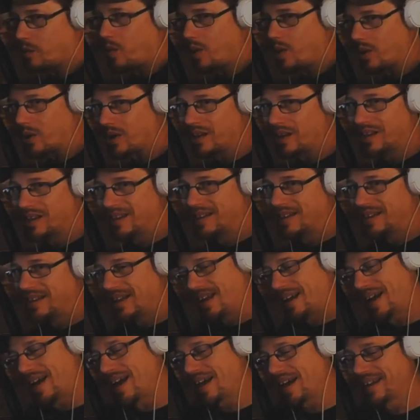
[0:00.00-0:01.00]
wall.
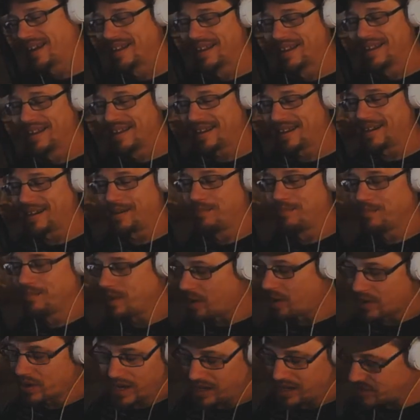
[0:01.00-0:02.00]

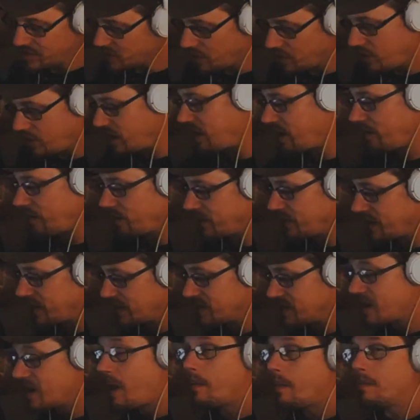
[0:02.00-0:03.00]
Okay, so enough of
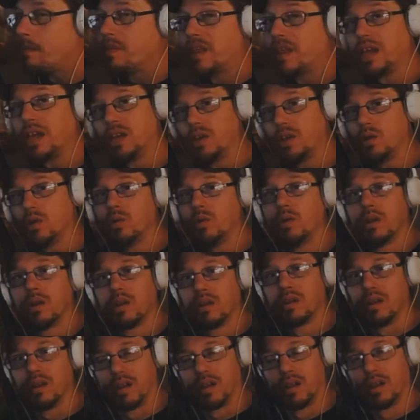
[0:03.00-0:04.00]
this. Thank you
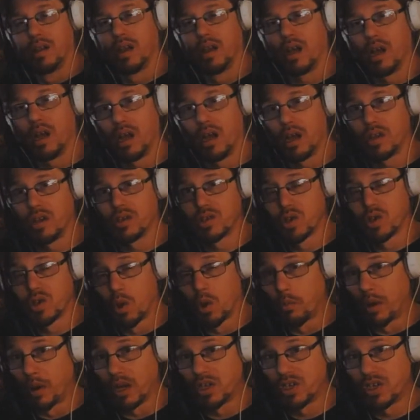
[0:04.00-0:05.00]
so
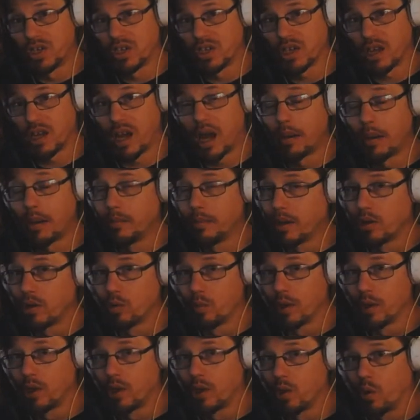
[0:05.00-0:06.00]
much. I'm going to
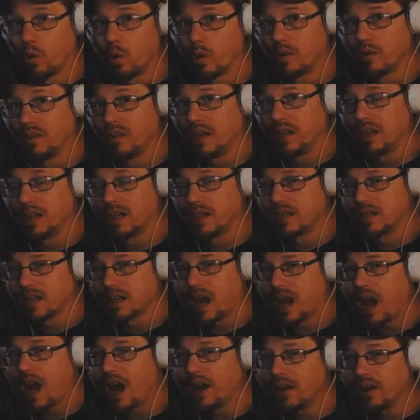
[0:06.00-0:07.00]
record the
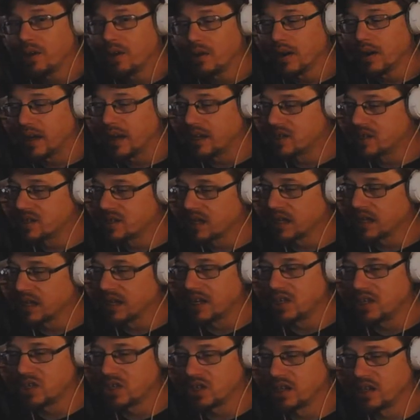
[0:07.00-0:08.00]
entire
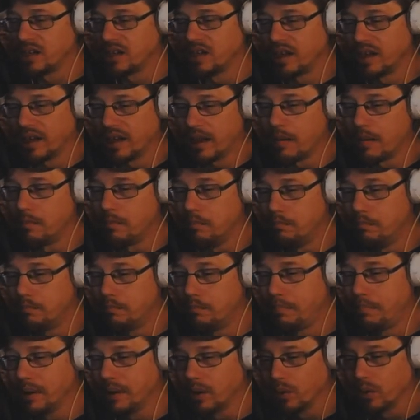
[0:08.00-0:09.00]
installation and
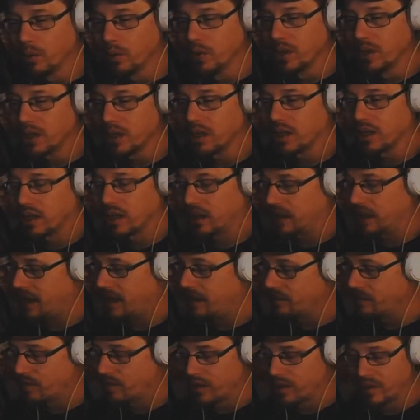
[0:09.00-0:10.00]
build
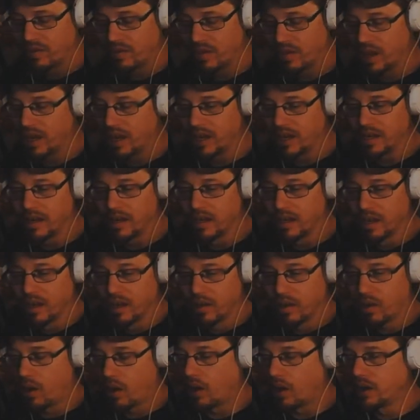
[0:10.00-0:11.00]
everything
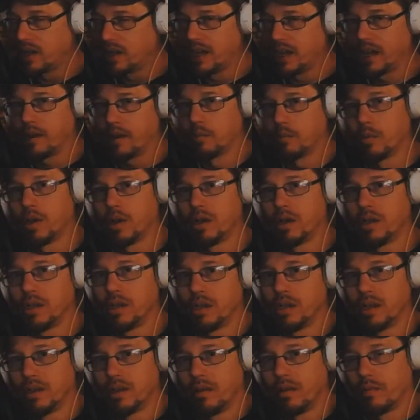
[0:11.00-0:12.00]
on camera
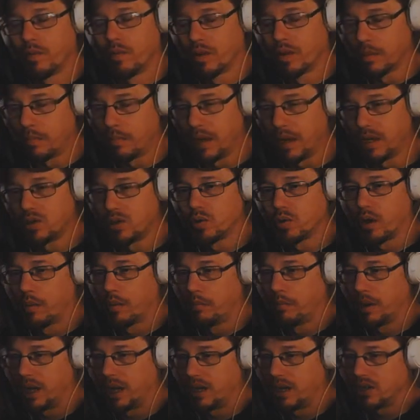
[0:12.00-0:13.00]
for the
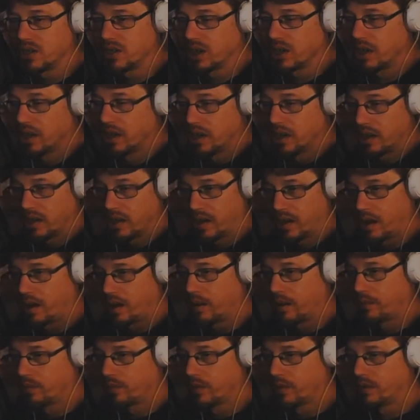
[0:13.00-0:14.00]
Patreon page,
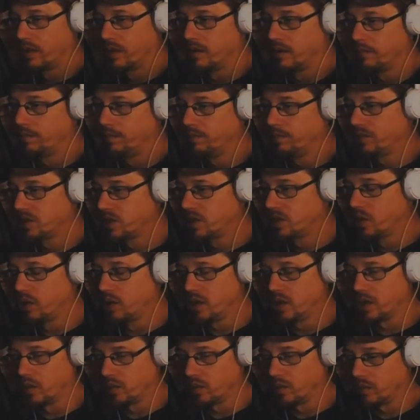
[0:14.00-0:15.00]
for the
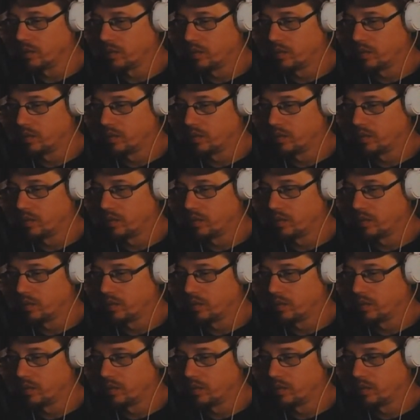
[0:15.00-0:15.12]
studio.